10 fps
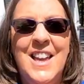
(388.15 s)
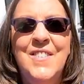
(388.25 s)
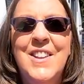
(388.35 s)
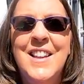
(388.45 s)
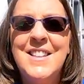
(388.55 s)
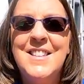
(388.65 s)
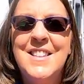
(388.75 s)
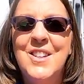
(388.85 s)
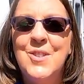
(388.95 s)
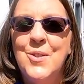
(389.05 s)
If you'd like to
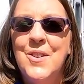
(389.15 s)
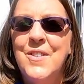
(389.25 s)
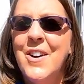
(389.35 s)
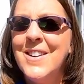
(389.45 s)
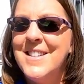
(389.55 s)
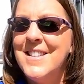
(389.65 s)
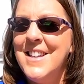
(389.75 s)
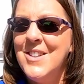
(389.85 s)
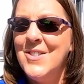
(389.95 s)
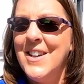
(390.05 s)
see a tour of our
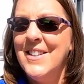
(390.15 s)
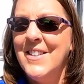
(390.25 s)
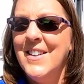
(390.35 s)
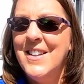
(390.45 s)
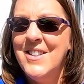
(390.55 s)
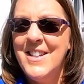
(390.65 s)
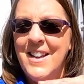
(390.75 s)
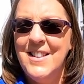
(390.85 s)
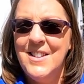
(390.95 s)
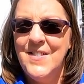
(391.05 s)
casita trailer,
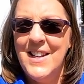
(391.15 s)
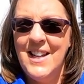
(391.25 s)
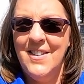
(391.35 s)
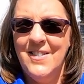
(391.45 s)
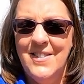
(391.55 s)
check out this video.